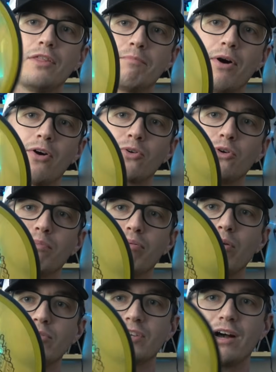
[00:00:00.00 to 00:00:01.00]
the Particle
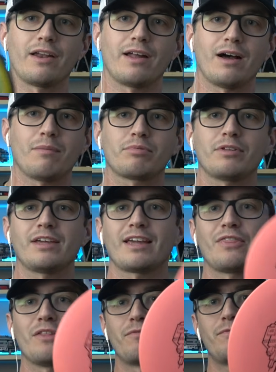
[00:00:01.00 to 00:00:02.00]
Proton Uplink,
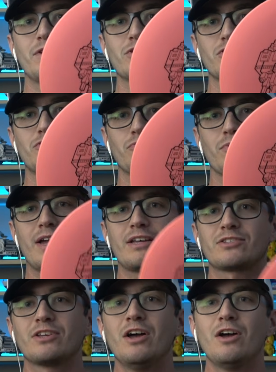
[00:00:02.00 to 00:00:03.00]
and the Fission
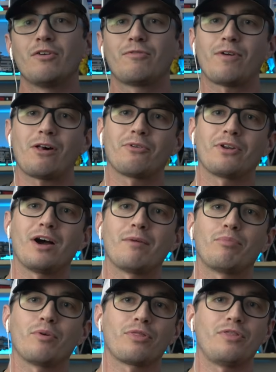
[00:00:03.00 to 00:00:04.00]
Trace, followed
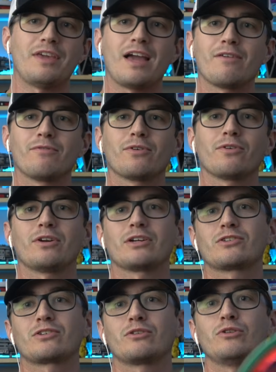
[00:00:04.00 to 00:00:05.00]
up with the ever
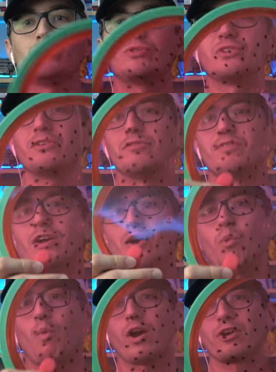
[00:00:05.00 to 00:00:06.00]
exclusive
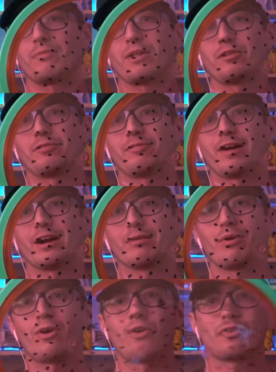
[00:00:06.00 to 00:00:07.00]
Watermelon
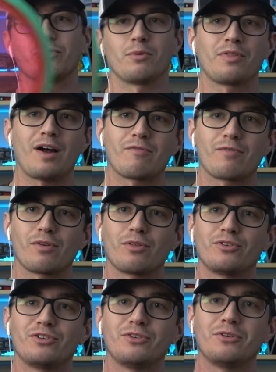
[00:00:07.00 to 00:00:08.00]
Fireball. So without further
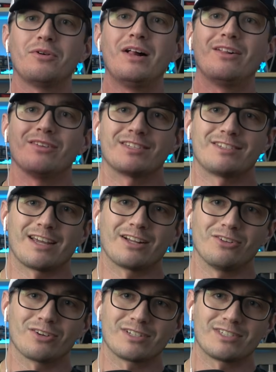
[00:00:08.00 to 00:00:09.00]
ado, let's take
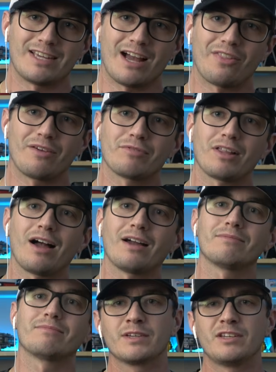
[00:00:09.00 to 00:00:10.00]
a look and see how they
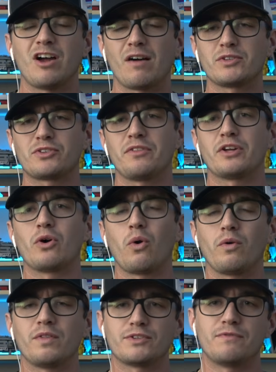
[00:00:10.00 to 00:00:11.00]
fly. Now obviously the
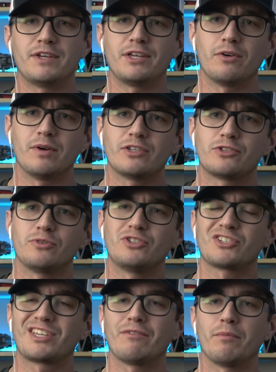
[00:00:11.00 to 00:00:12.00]
goal of this video is to
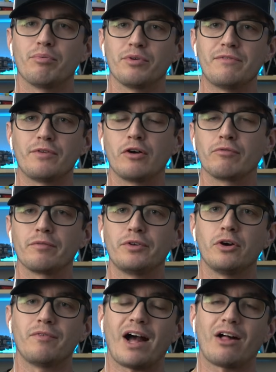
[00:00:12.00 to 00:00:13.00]
just give a brief
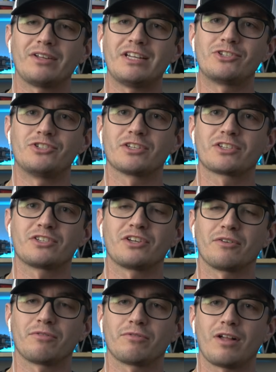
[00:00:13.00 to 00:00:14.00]
overview of how each disc is going
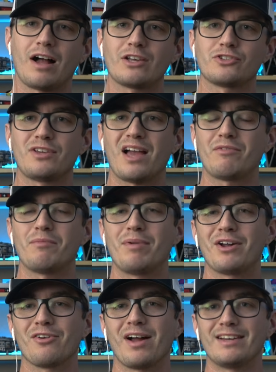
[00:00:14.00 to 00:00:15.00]
to fly so you have a
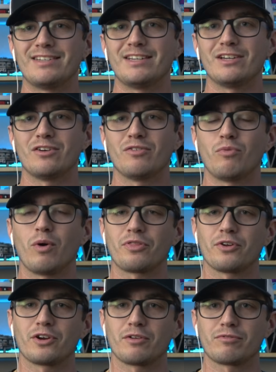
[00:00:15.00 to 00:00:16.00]
better idea of what
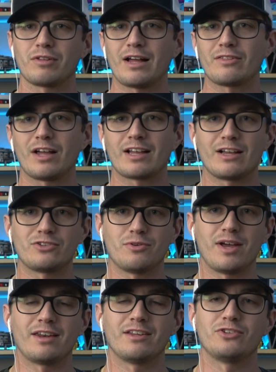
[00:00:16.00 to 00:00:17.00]
they're going to fly like as you
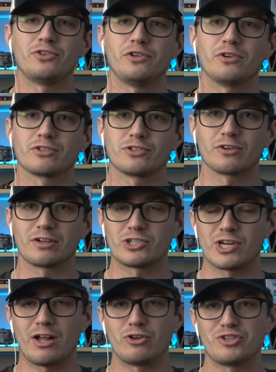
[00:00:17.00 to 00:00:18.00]
head into your circuit
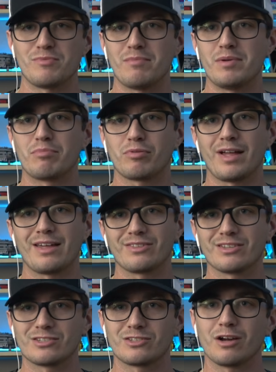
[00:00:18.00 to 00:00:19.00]
challenge you may be playing
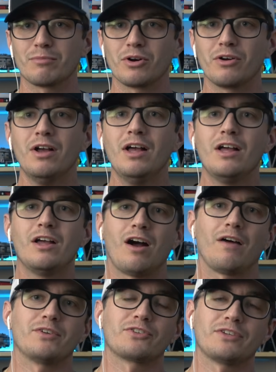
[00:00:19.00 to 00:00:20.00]
this summer.
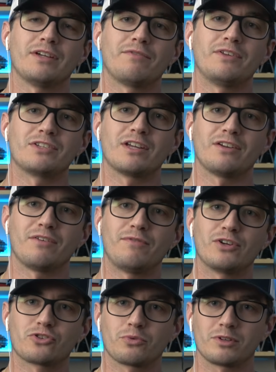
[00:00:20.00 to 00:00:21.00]
Obviously, if these get an
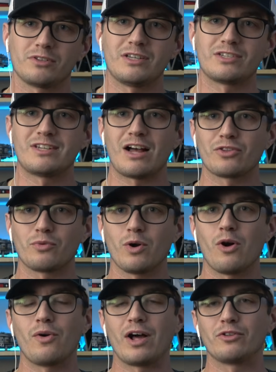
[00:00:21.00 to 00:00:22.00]
official release down the
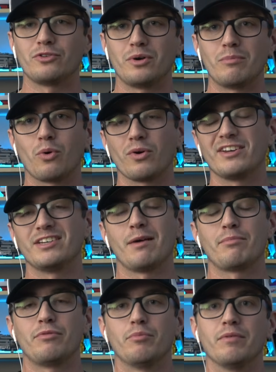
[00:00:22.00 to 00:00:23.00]
road, I'll do a more
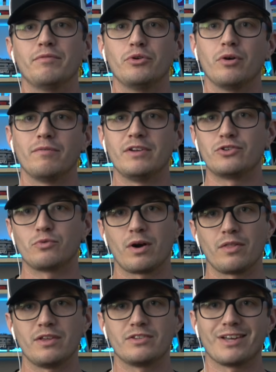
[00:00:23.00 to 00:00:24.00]
in-depth review of each one
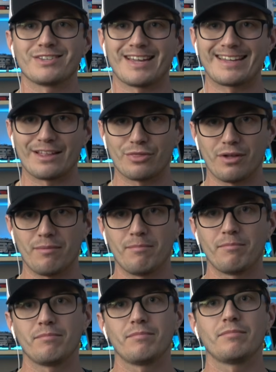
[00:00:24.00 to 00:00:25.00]
of these as I get them.
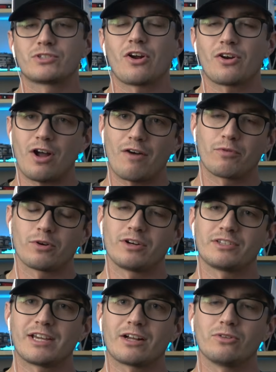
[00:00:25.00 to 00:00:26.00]
Starting off, we're going
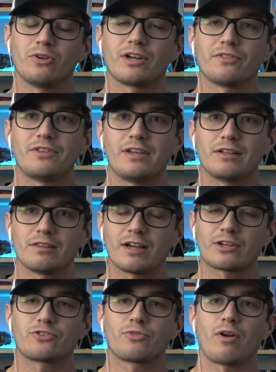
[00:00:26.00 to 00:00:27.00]
to take a look at the
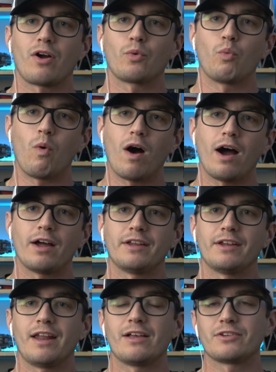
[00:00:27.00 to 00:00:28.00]
Electron Watt,
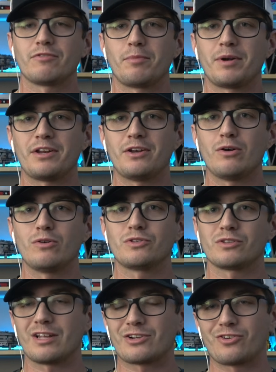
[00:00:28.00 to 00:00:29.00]
and as everybody knows,
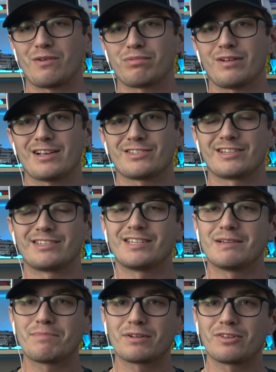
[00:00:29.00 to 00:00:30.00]
Electron plastic
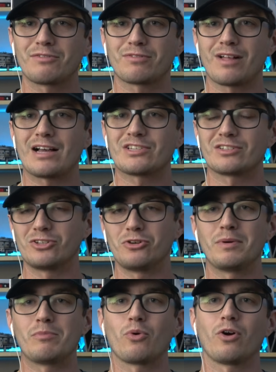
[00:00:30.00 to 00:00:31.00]
typically flies a little
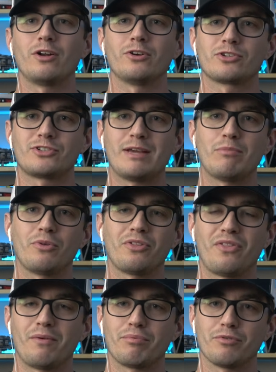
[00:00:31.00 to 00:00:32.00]
bit more understable
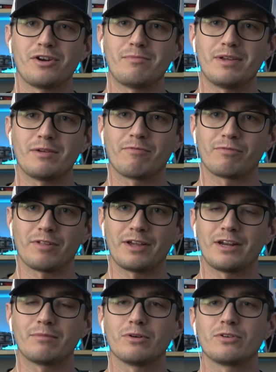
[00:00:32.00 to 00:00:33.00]
than the premium flight
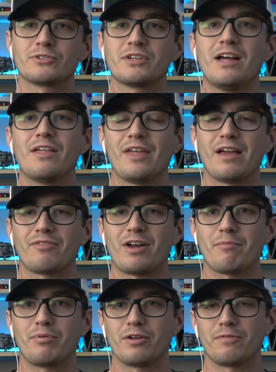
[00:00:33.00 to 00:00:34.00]
numbers. They have
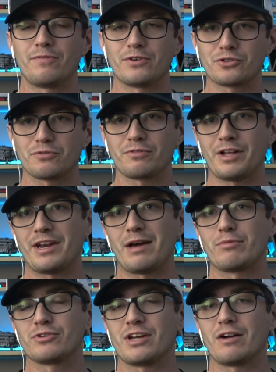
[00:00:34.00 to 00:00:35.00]
not put official flight
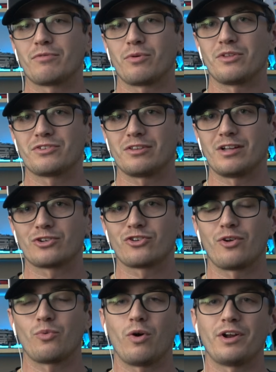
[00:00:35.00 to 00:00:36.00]
numbers out for this
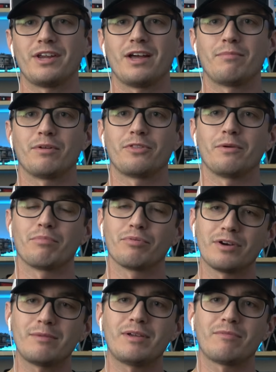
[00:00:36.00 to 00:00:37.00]
Electron Watt yet, but the
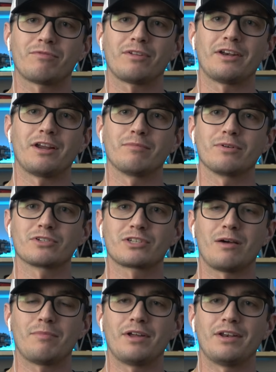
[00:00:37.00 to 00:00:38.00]
premium flight numbers
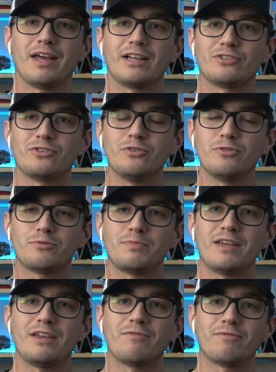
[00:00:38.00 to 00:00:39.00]
come in at 2
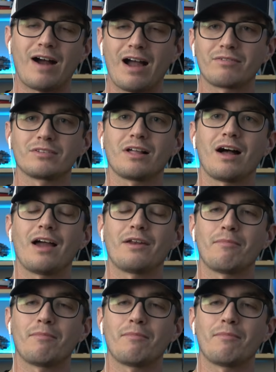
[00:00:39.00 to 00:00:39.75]
speed, 5 glide,